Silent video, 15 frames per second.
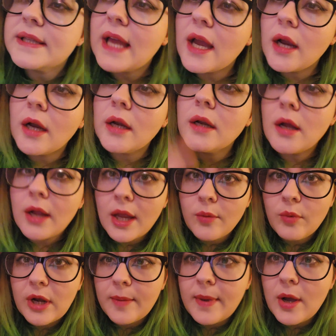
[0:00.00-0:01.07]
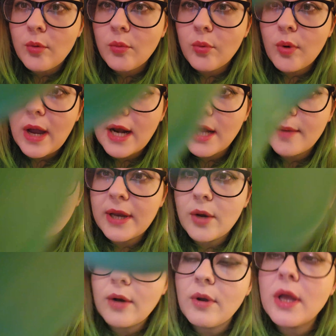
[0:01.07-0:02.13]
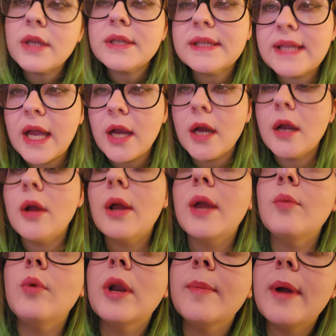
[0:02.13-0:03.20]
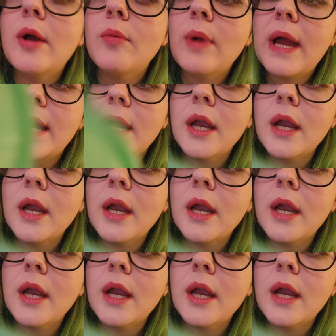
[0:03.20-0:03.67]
Does that hurt? Okay, what about right up here when I roll it? Does that hurt? Okay, what about right